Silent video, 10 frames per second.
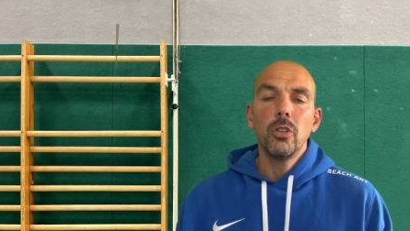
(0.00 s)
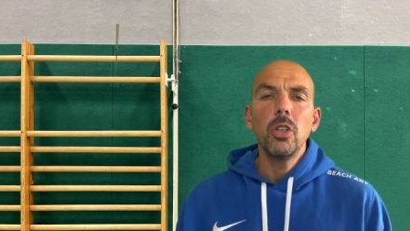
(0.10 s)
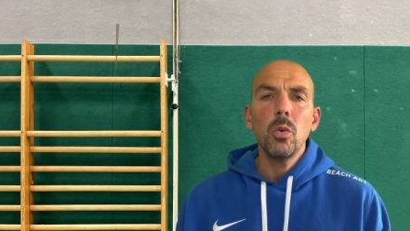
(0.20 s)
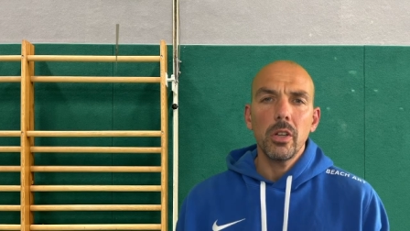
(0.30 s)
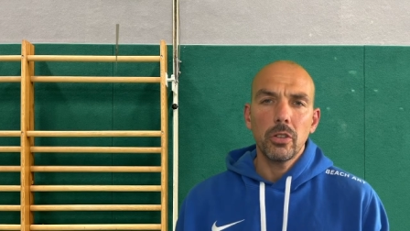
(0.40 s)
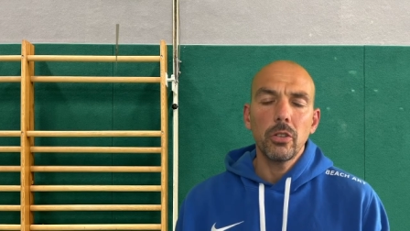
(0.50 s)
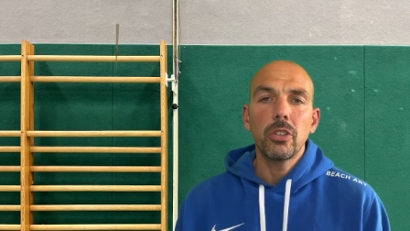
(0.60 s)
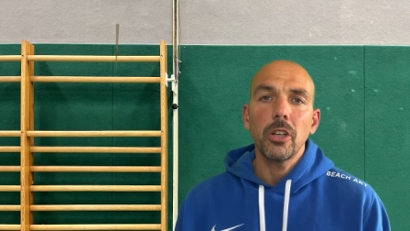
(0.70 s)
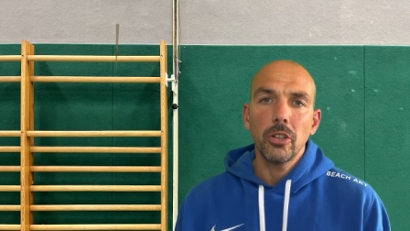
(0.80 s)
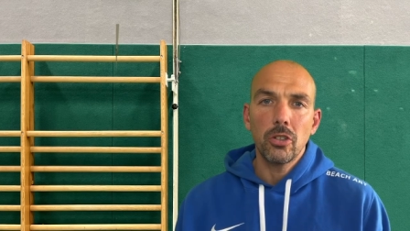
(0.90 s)
Do you want to
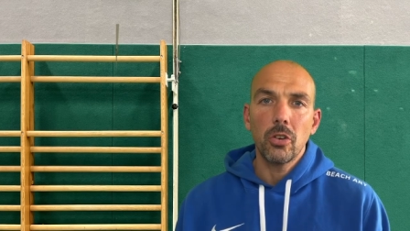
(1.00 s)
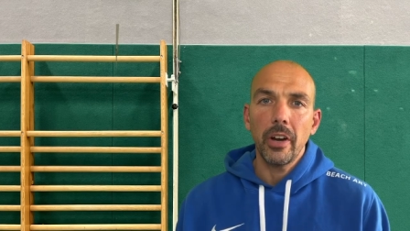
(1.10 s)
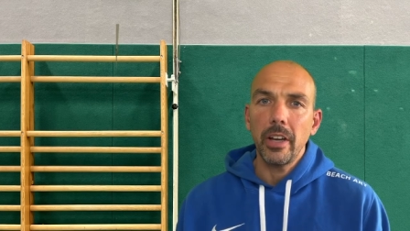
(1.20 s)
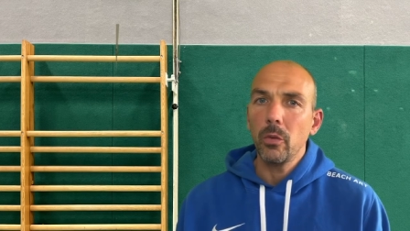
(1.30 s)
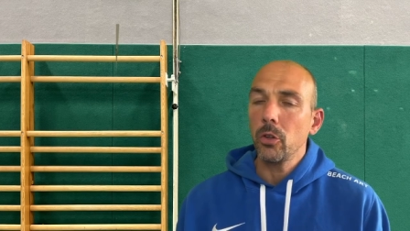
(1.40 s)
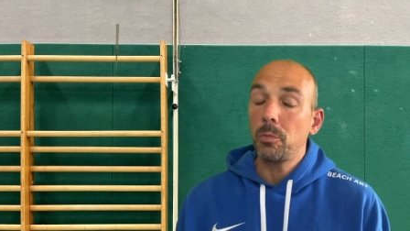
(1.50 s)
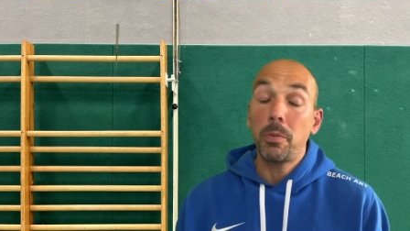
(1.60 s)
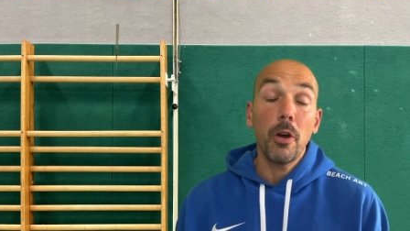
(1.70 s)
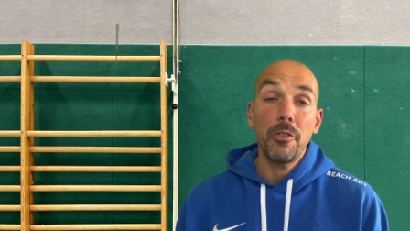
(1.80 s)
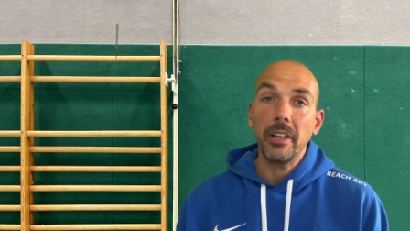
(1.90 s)
start your training with
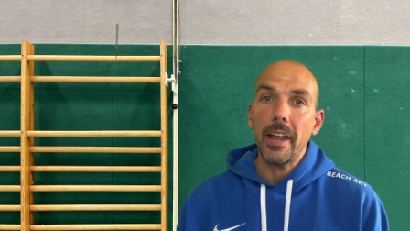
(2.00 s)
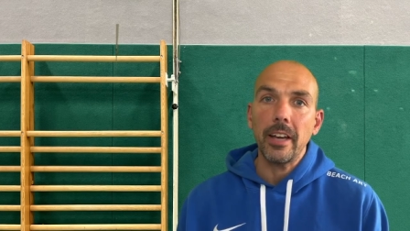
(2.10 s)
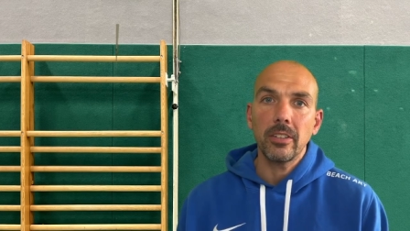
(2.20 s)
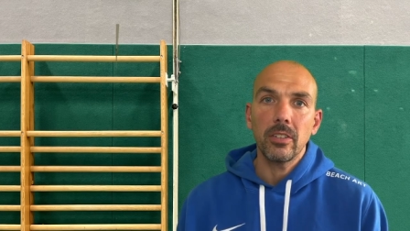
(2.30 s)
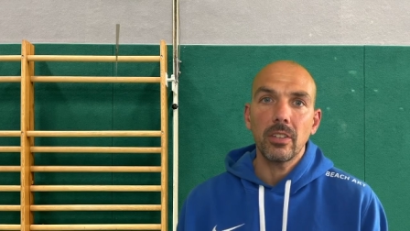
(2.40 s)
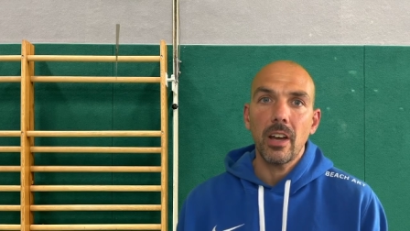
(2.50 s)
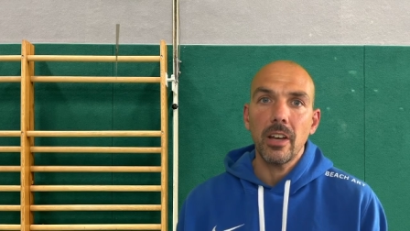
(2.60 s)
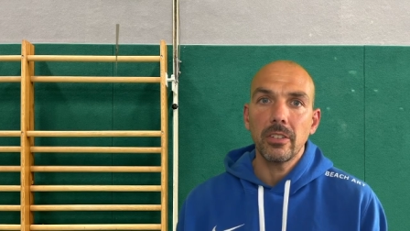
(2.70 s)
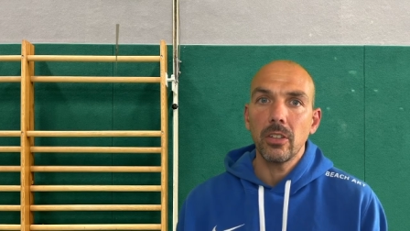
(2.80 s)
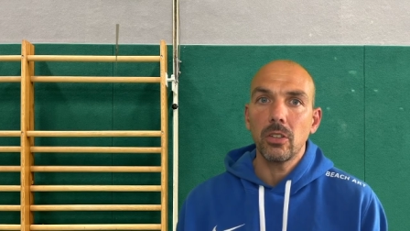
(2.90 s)
perfect
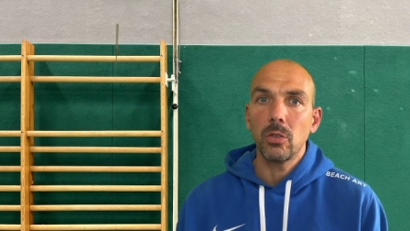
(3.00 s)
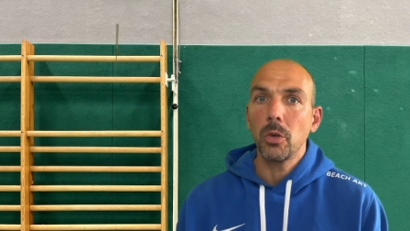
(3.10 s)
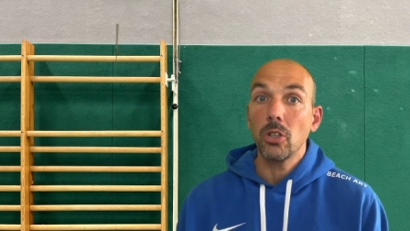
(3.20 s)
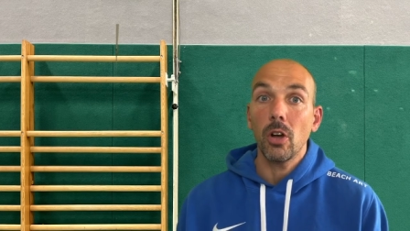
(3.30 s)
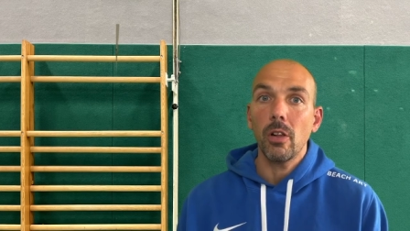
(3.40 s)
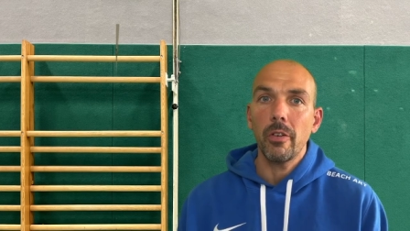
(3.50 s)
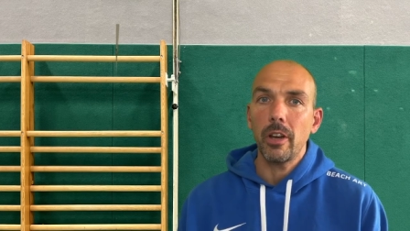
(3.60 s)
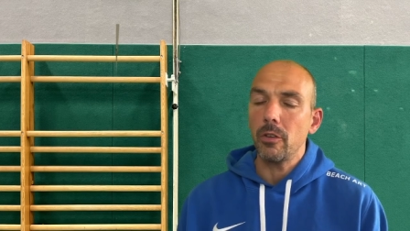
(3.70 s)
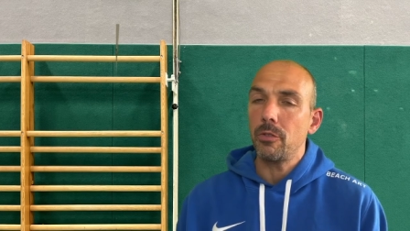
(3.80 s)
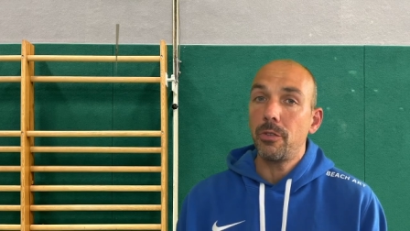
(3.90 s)
exercises which
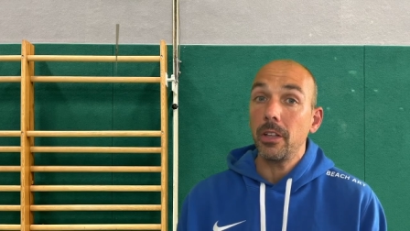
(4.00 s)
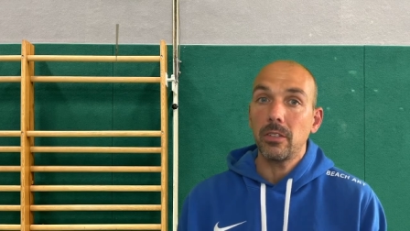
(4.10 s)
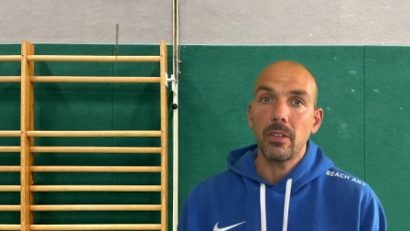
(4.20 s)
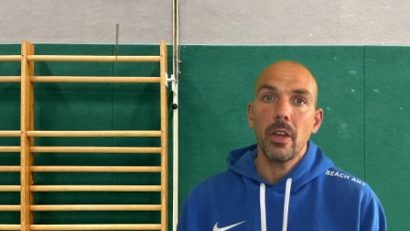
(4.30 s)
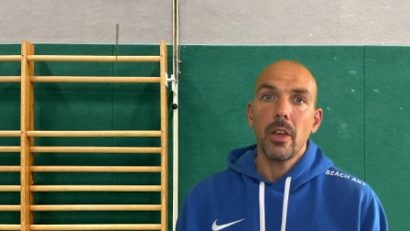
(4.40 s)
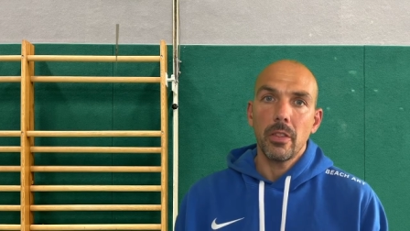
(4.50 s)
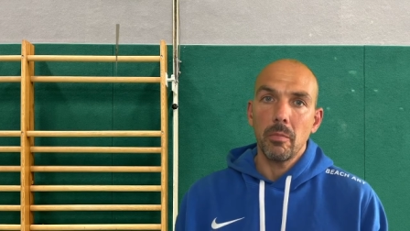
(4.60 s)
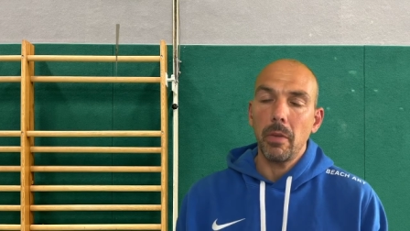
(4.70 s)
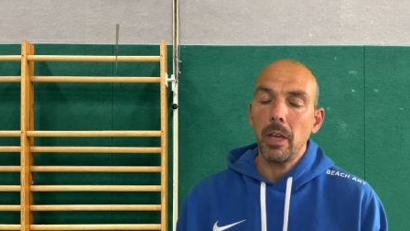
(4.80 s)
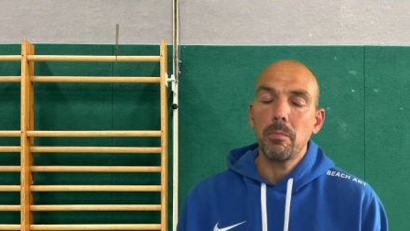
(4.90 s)
already fits
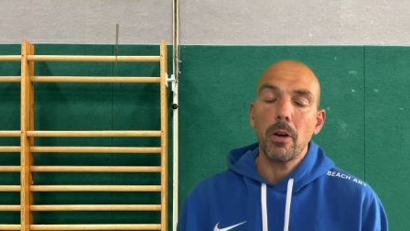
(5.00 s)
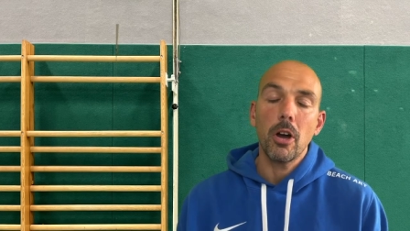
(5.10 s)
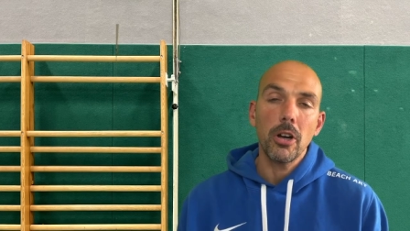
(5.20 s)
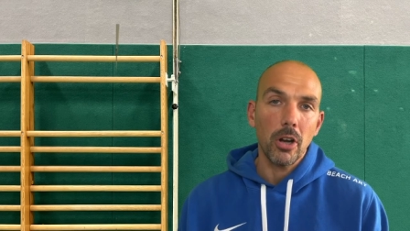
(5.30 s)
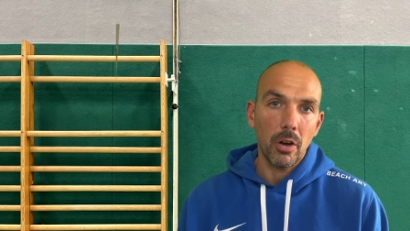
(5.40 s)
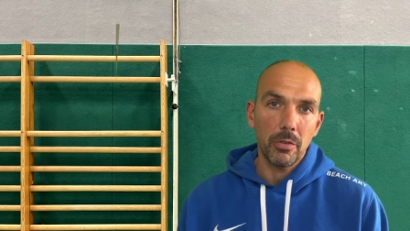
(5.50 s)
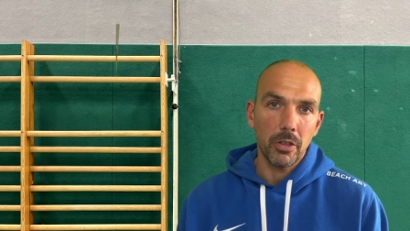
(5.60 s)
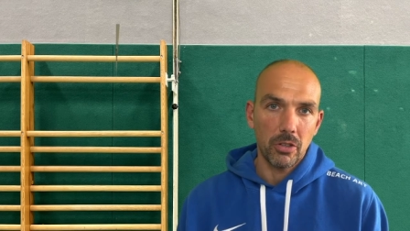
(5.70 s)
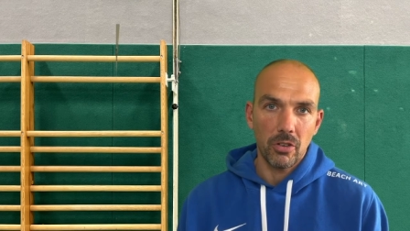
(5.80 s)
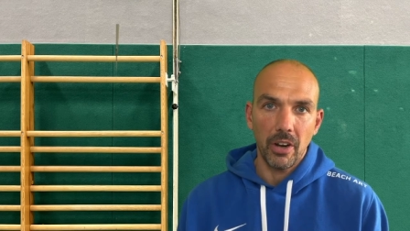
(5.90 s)
the main part of
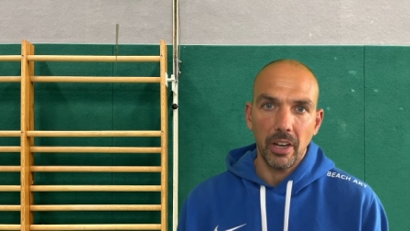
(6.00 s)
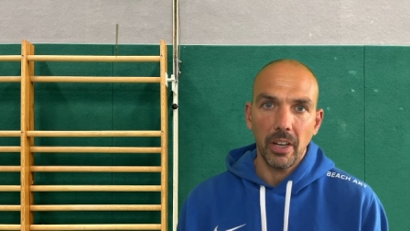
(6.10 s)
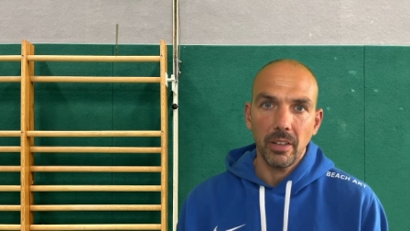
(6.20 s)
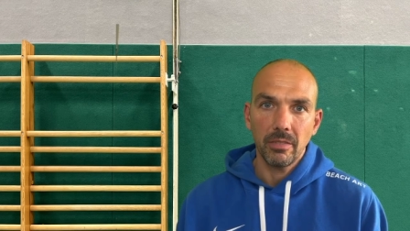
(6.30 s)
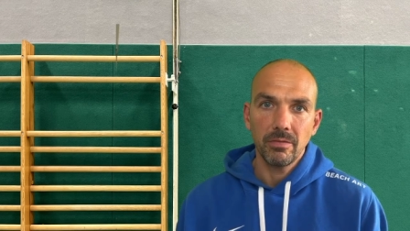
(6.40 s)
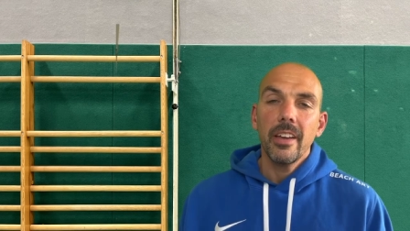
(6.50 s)
your training?